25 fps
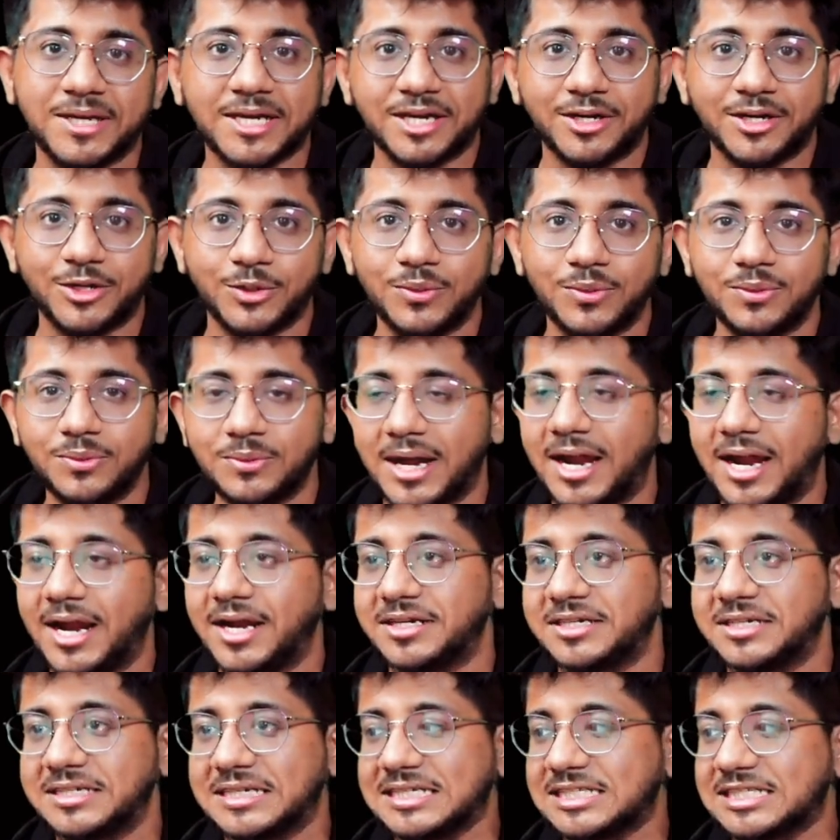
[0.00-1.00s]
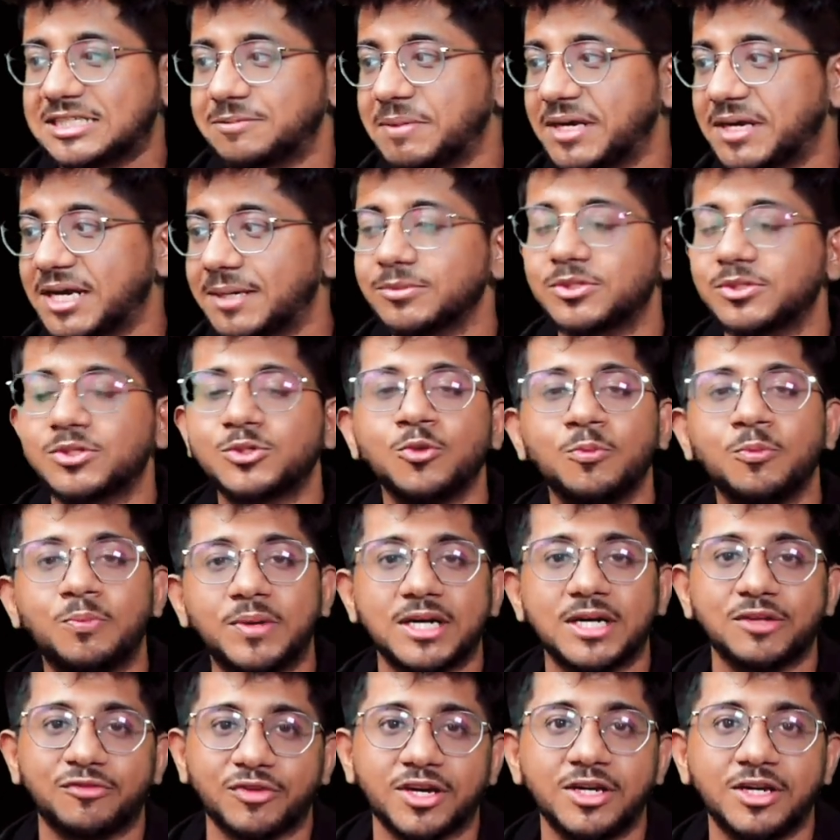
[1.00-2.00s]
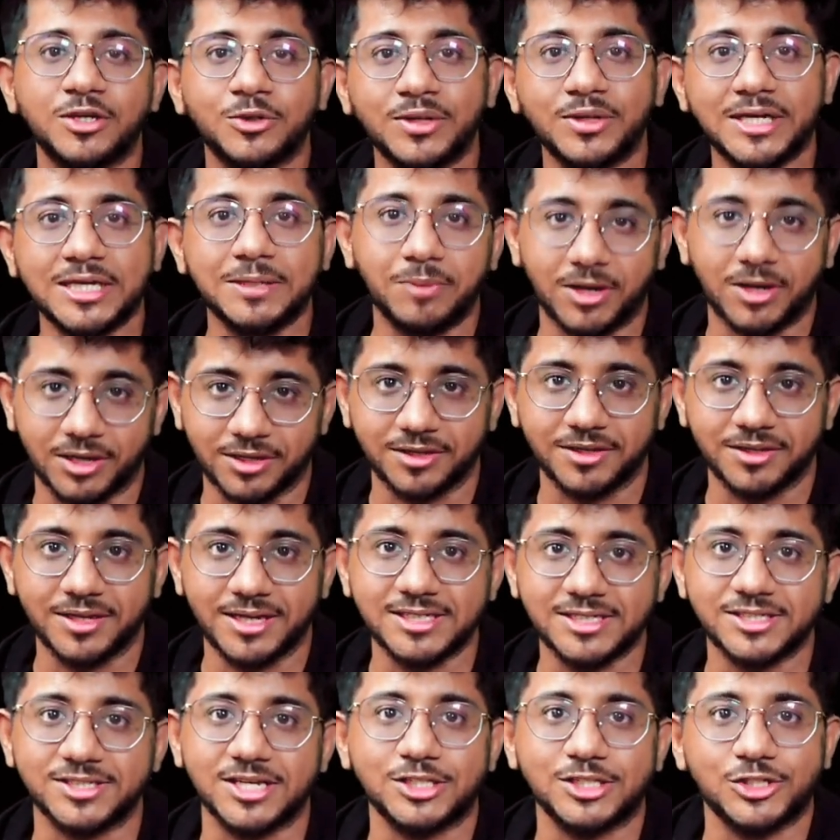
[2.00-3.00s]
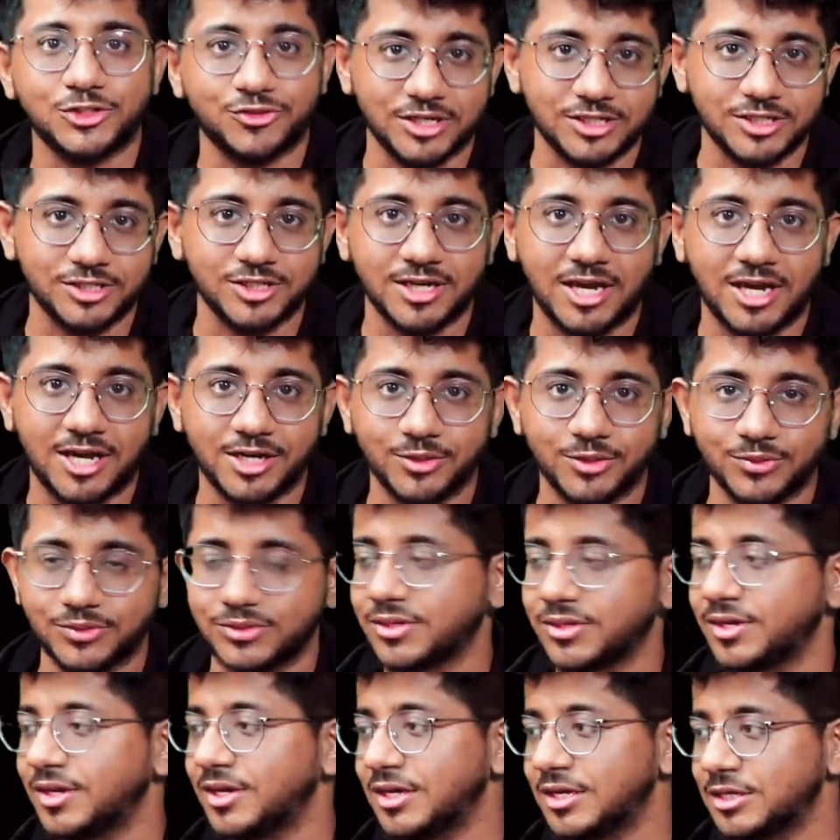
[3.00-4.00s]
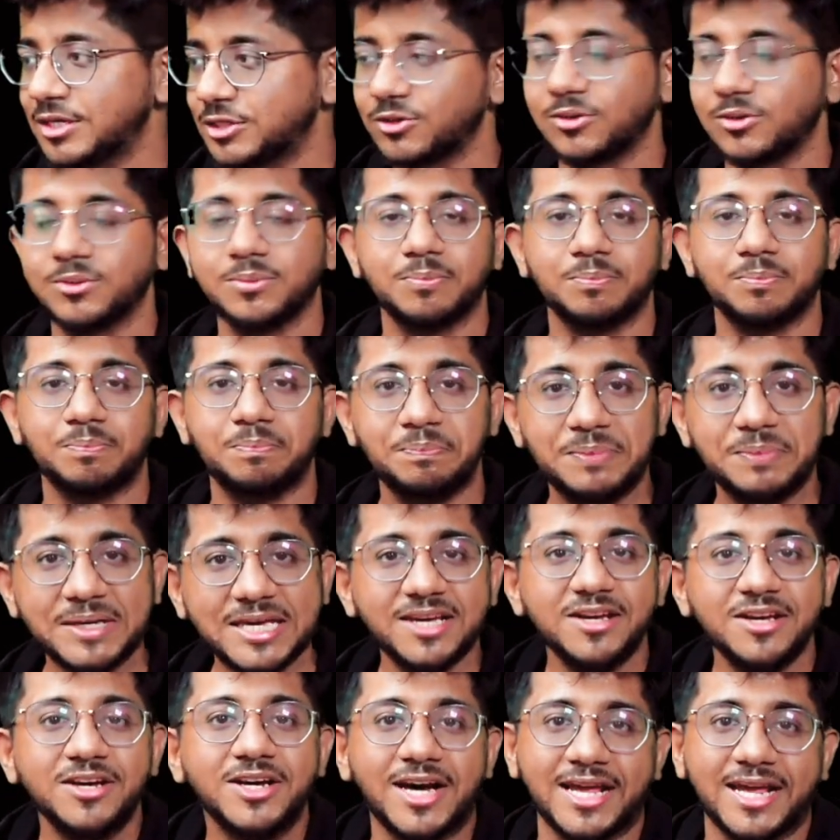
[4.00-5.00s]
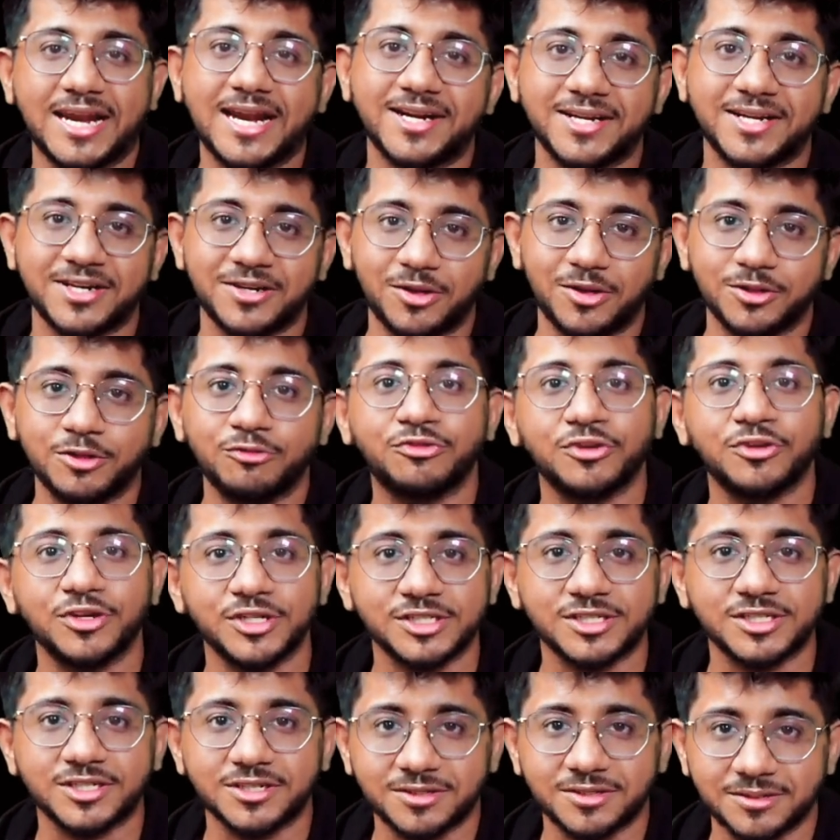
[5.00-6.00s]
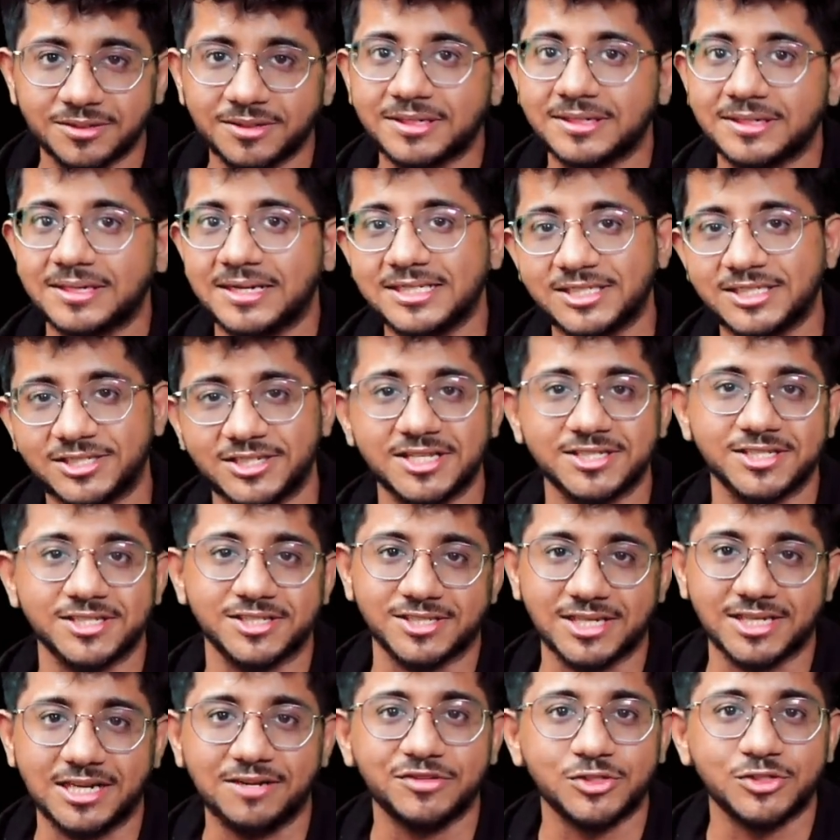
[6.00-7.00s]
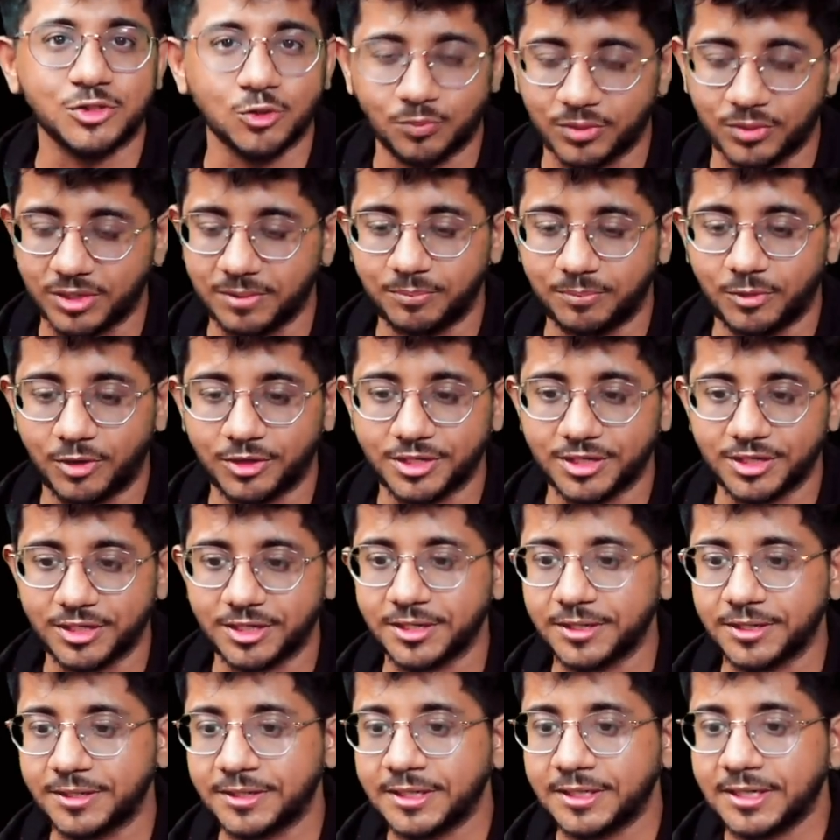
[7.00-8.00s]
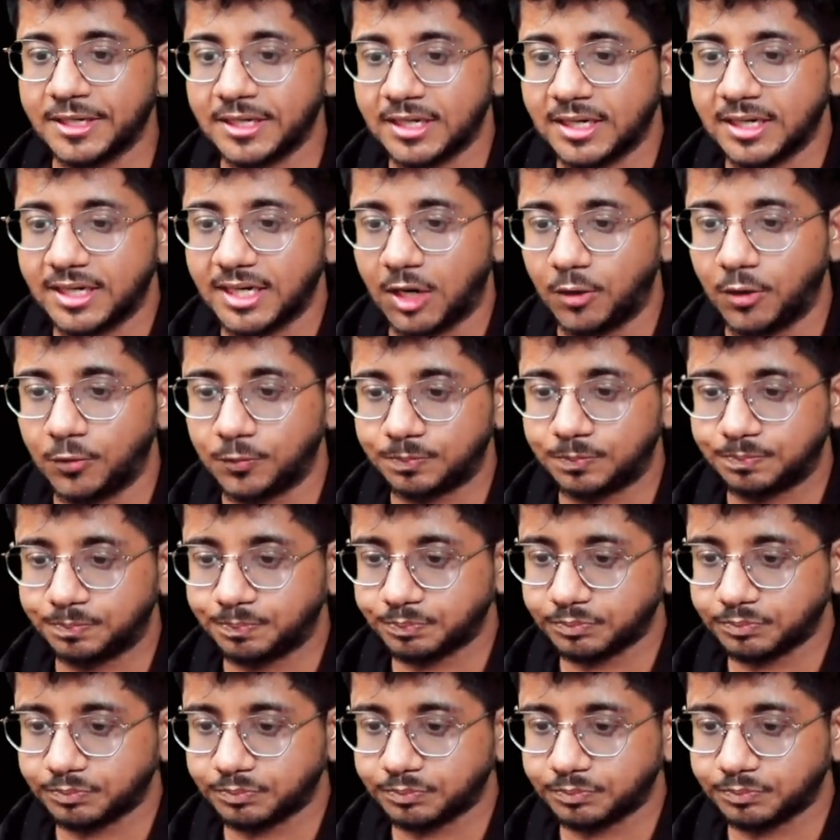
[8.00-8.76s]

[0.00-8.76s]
into, and it's become super difficult to debug in such stress scenarios. So being correct on the first instance itself is super important. Now,